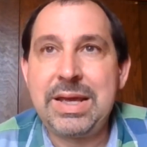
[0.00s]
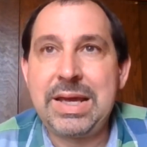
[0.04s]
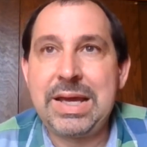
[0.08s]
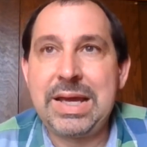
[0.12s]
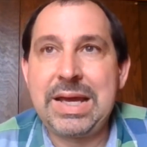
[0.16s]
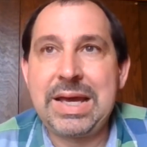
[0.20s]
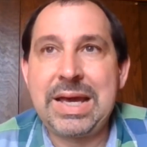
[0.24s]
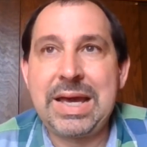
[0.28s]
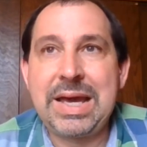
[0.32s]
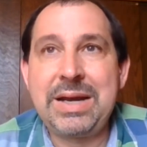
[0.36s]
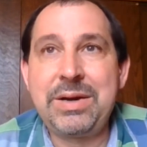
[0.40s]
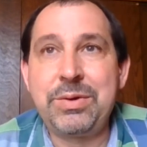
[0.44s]

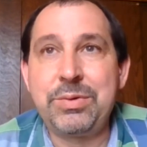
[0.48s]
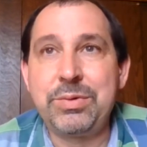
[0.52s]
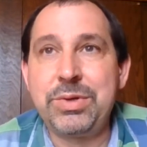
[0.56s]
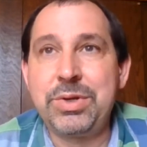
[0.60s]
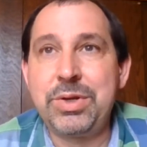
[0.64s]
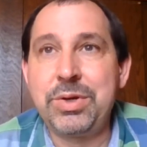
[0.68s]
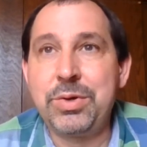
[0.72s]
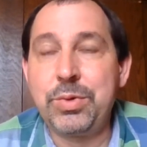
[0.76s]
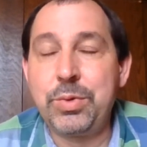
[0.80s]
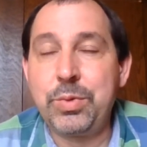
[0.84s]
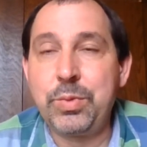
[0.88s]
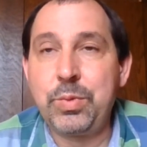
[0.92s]
I don't
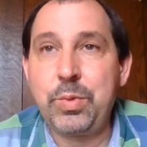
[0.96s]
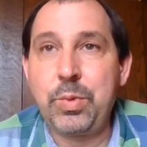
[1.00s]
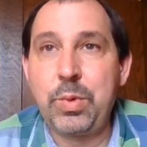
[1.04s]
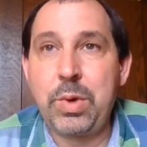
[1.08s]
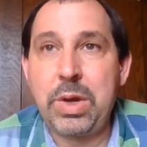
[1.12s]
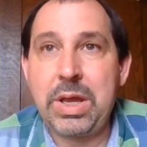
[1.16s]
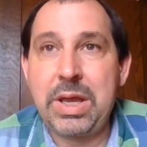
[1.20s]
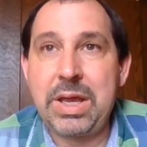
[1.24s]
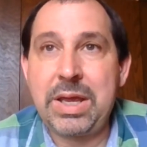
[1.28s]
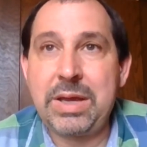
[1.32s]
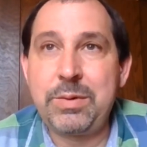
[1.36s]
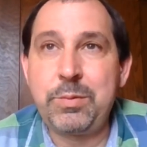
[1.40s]
know,
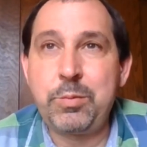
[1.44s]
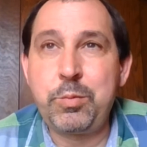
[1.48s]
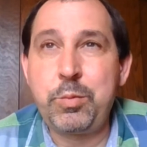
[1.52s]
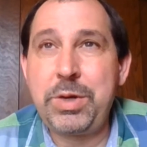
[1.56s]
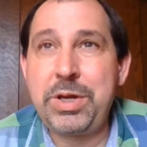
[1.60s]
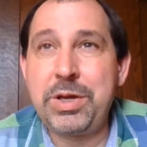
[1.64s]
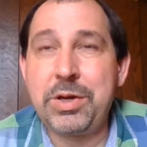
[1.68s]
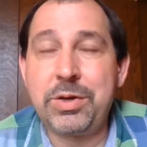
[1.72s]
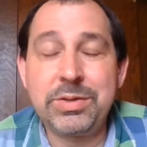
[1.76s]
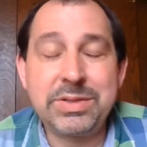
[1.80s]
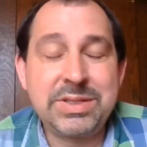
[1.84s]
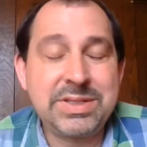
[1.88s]

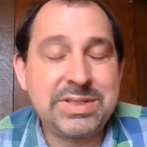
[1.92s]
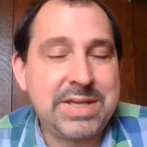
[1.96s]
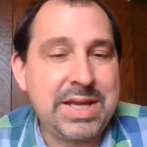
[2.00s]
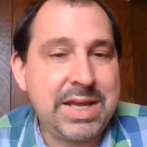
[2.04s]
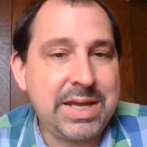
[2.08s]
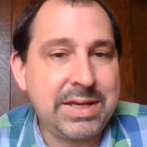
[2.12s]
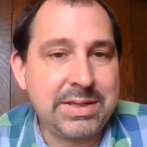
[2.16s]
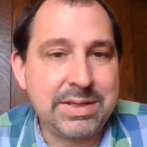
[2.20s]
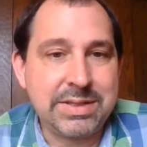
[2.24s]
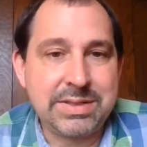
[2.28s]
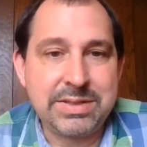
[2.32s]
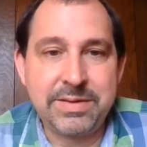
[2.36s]
we all
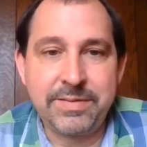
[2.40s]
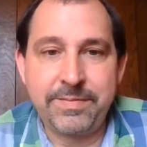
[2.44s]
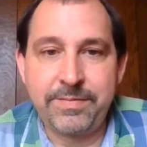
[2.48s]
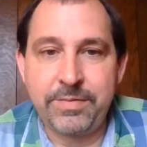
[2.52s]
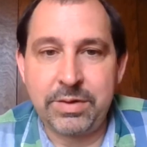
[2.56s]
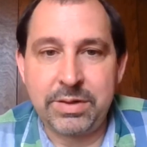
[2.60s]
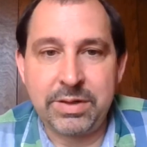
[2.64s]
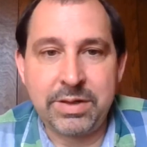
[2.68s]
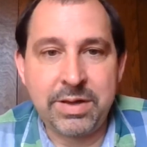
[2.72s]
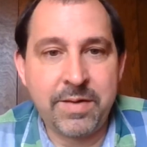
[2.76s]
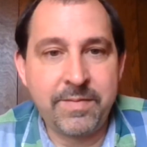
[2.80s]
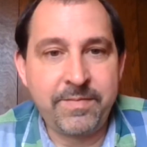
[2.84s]
stand at
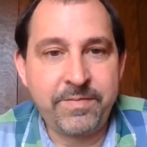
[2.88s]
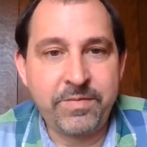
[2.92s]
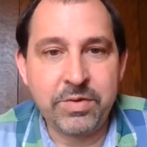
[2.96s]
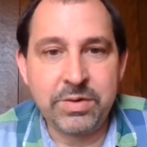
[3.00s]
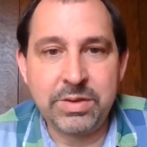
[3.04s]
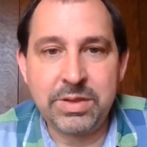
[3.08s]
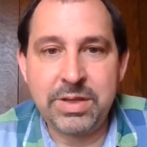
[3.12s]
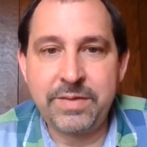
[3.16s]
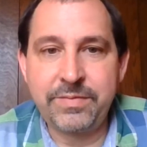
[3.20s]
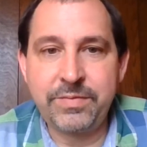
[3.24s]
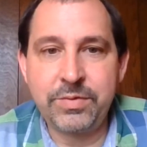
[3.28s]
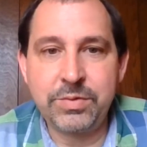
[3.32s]
different
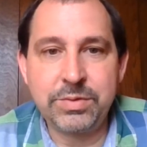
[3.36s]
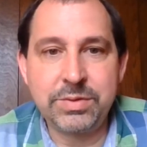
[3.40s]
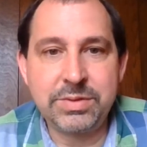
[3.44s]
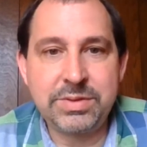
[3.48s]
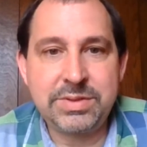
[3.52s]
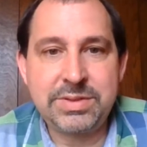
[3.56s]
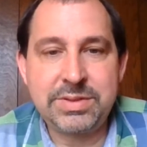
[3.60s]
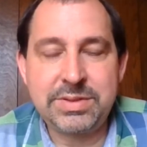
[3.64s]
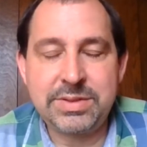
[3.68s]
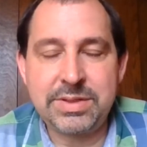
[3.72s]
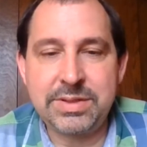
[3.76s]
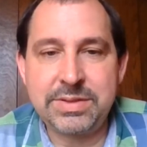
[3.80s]
comfort
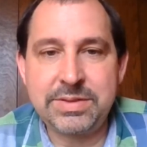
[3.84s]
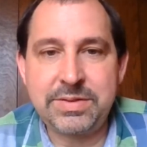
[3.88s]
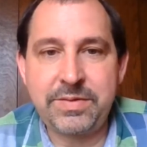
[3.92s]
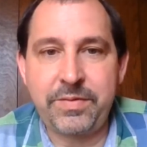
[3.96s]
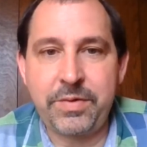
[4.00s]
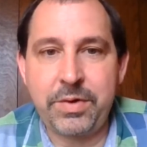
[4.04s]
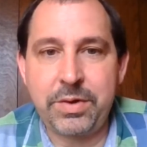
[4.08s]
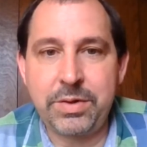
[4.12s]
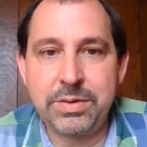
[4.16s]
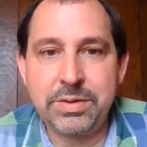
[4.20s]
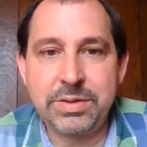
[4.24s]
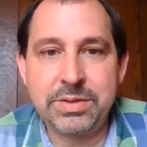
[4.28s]
levels as
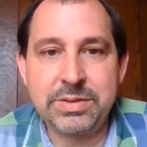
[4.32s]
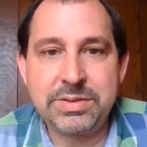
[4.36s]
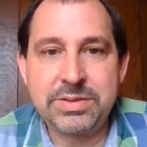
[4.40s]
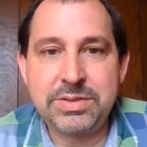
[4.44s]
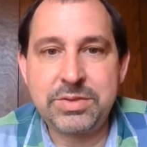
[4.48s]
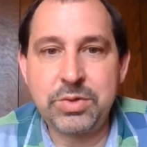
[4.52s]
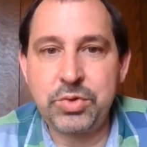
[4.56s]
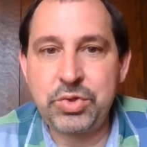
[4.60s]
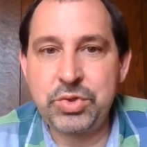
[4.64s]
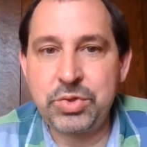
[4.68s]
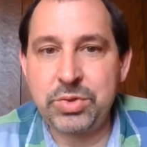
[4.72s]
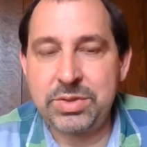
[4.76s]
far as
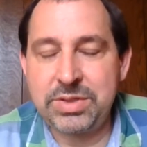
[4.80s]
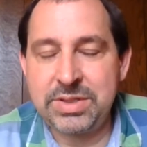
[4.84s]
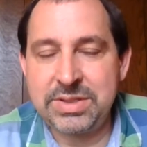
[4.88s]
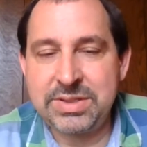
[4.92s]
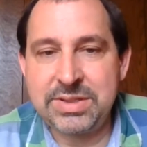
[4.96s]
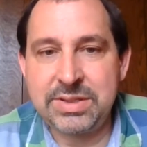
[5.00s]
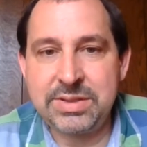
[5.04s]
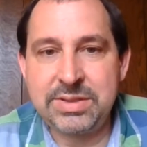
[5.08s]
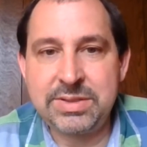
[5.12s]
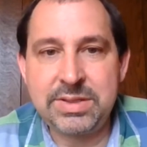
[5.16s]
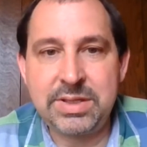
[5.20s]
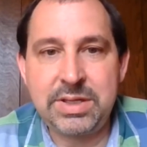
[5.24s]
social
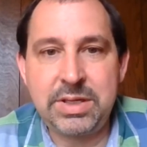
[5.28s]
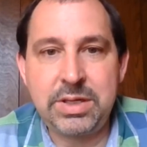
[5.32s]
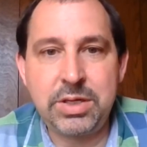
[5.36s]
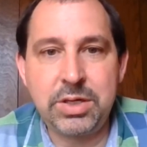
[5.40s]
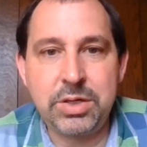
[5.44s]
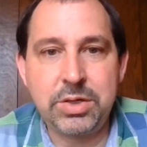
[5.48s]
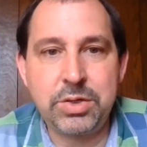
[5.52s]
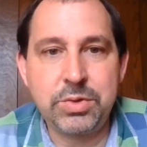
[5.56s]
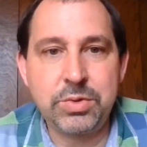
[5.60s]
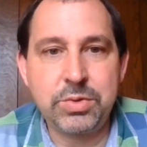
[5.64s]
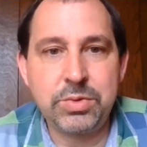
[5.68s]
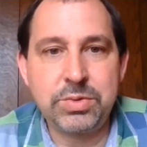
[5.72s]
distancing
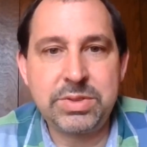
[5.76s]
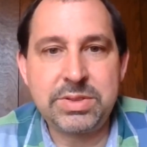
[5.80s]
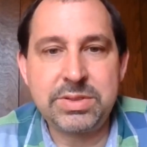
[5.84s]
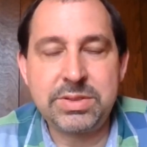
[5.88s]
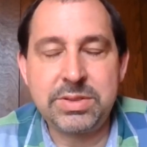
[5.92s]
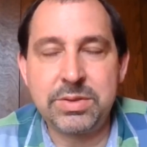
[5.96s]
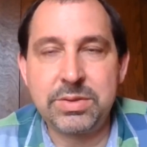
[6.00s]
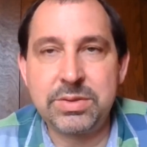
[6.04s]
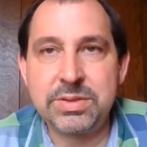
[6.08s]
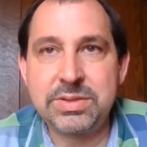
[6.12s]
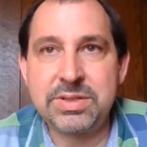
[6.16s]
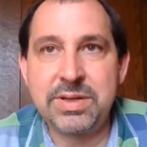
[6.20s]
goes.
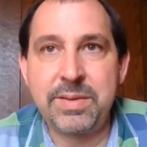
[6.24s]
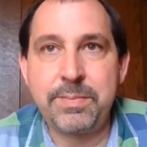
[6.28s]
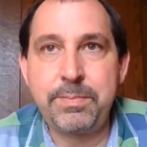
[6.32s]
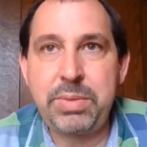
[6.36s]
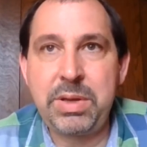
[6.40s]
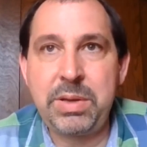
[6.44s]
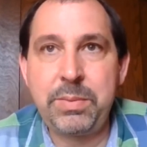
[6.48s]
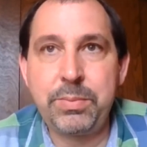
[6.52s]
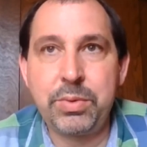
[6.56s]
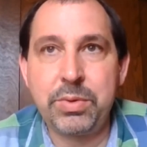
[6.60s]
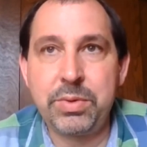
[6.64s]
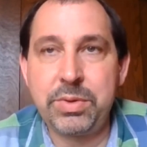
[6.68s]
There's some
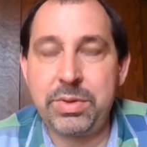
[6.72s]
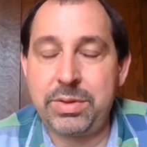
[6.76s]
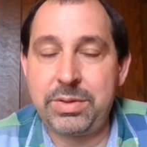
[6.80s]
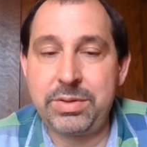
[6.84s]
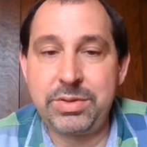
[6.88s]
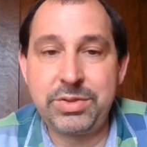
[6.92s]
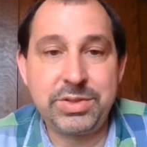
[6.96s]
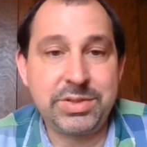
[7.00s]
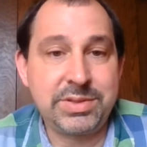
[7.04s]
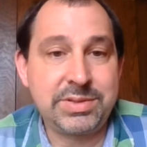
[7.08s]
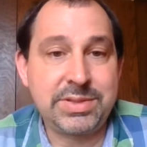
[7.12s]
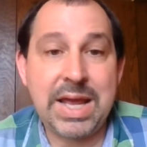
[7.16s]
people that
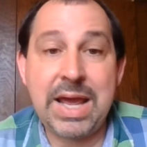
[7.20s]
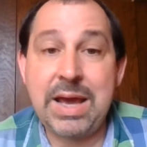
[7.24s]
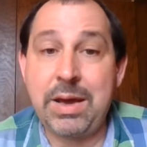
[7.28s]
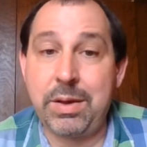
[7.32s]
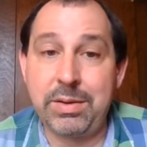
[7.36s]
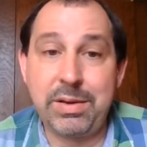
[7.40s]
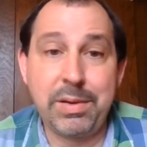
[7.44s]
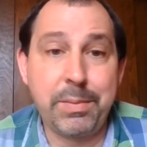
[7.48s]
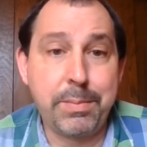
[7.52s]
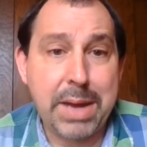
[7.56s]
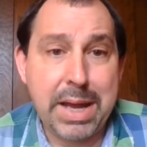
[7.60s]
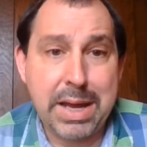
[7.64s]
are just out
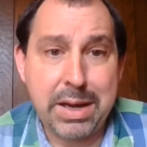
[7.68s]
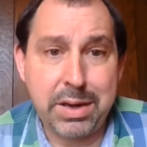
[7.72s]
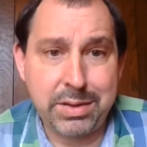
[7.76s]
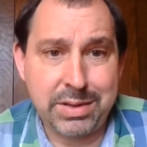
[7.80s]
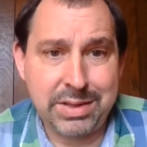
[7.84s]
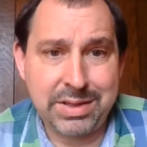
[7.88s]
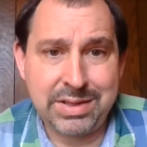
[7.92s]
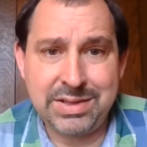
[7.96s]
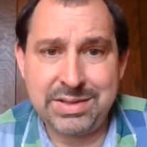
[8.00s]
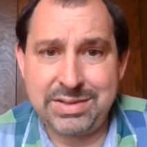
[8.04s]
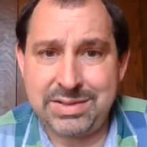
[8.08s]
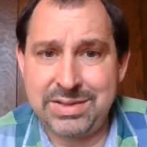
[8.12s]
and
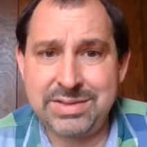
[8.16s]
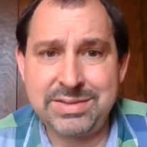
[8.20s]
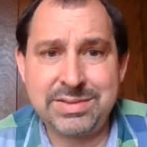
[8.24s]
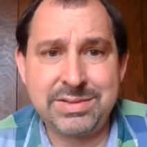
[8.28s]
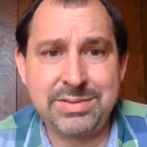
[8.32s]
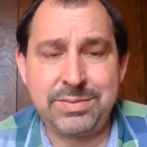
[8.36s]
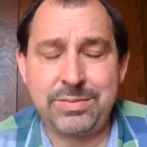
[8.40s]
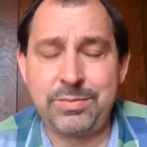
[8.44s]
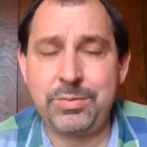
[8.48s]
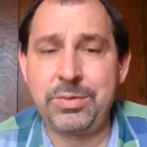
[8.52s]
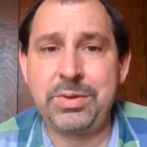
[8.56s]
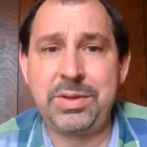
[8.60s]
about and it
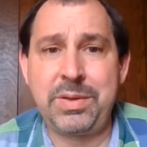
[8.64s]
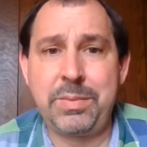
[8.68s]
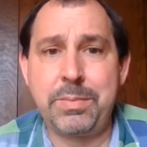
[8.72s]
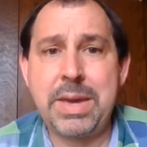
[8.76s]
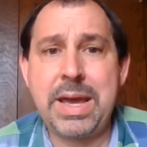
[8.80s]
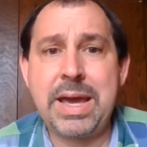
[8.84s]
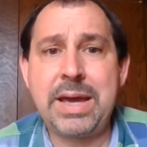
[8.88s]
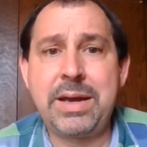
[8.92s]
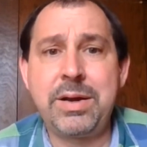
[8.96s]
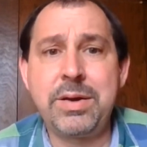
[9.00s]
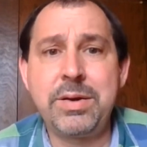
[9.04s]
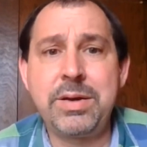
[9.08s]
doesn't really
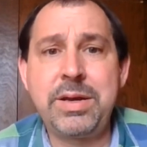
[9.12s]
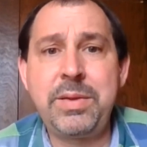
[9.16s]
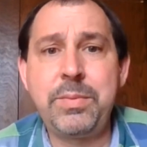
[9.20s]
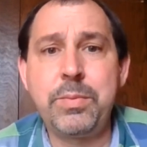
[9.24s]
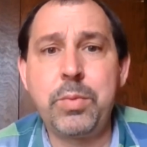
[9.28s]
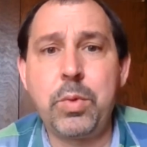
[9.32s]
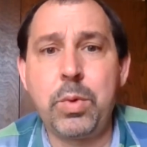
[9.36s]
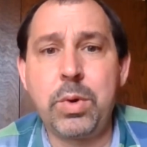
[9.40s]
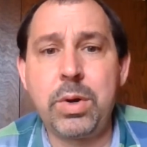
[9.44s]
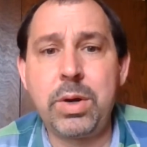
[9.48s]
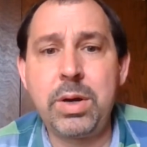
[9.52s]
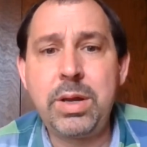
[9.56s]
matter
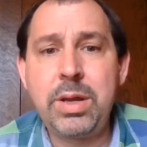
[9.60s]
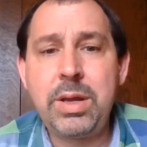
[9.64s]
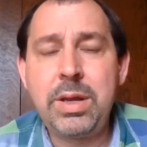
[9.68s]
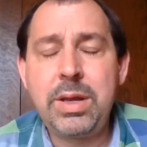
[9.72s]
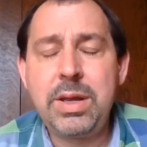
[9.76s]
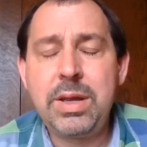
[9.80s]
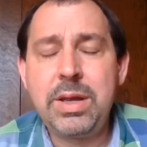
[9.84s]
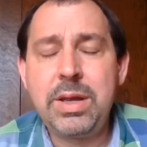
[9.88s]
anymore.